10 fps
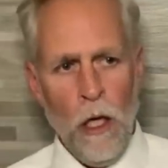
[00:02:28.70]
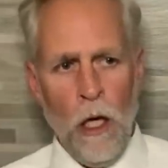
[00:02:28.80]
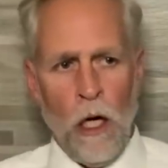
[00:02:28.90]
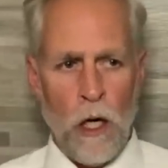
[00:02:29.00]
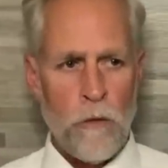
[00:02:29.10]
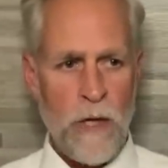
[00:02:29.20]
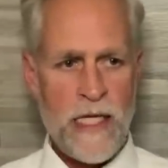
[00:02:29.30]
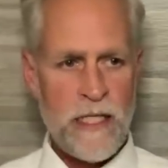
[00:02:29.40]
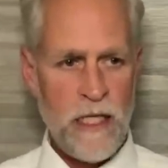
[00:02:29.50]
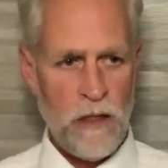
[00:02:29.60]
Our
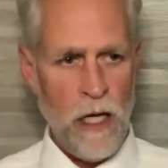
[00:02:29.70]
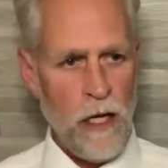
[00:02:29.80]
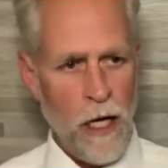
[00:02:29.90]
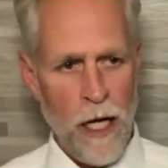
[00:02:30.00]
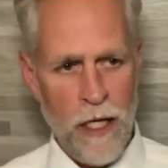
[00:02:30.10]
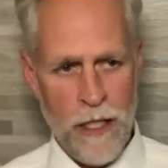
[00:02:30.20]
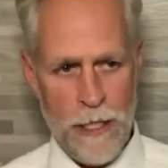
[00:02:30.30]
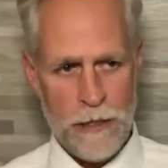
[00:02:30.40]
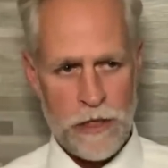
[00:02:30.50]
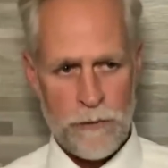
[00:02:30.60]
resident
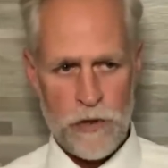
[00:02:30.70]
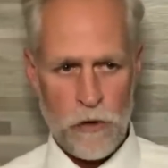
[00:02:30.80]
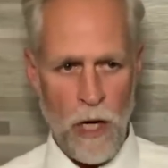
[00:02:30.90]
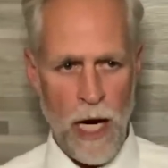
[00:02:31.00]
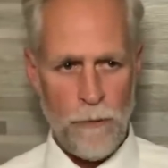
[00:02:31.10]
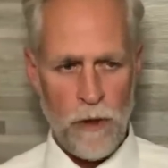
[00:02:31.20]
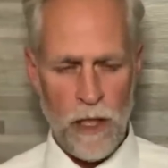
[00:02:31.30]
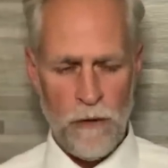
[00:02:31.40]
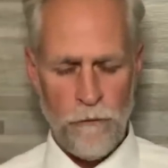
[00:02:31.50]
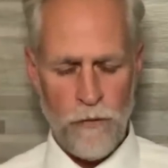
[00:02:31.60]
uh, subscriber
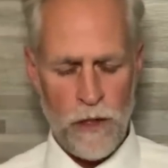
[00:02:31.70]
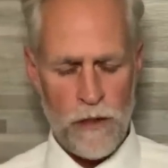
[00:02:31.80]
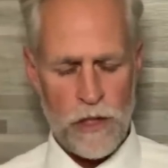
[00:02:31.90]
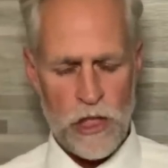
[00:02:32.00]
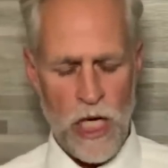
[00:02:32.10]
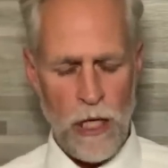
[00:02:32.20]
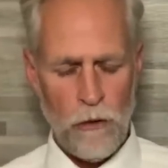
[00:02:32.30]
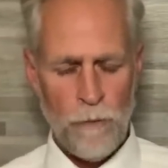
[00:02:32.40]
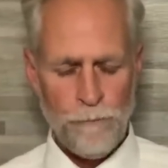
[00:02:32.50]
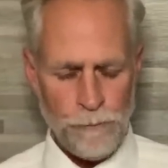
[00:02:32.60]
and friend of the
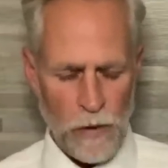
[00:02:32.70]
channel,